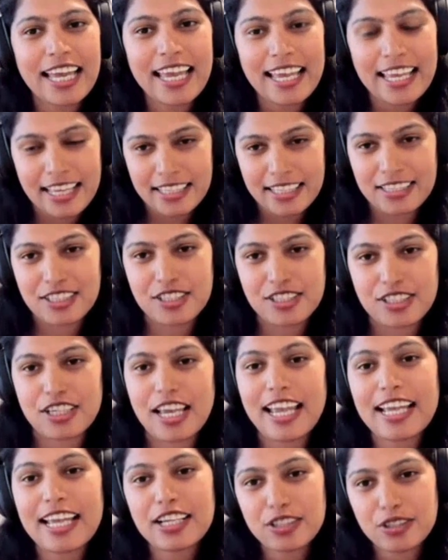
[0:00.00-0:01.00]
a
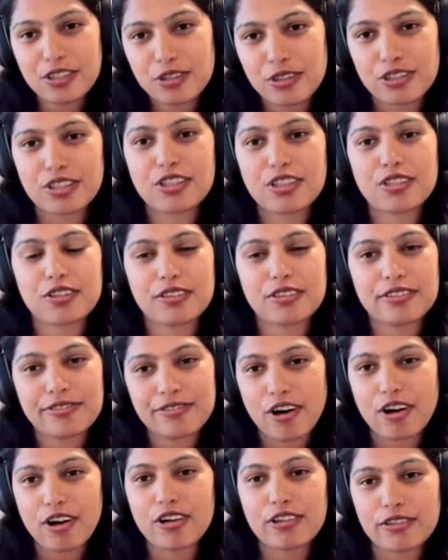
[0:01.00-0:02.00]
route to
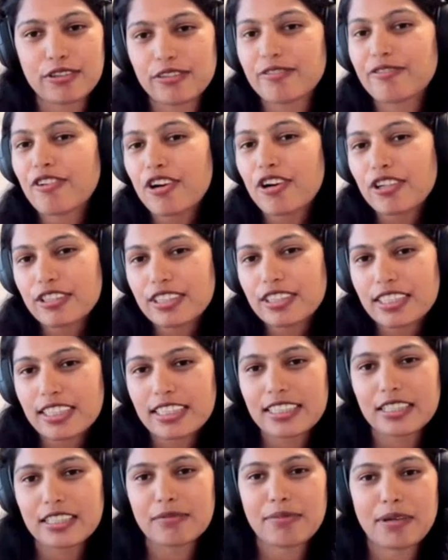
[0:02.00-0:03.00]
follow
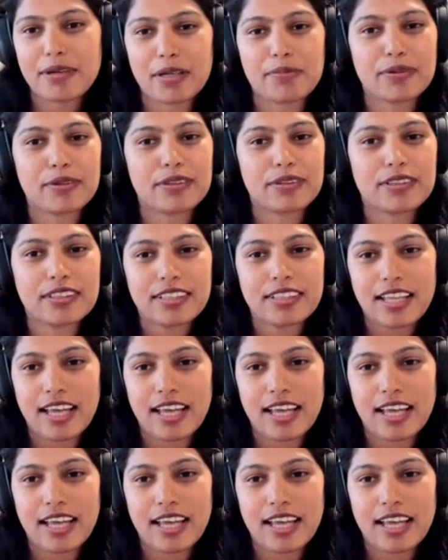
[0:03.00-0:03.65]
certain people.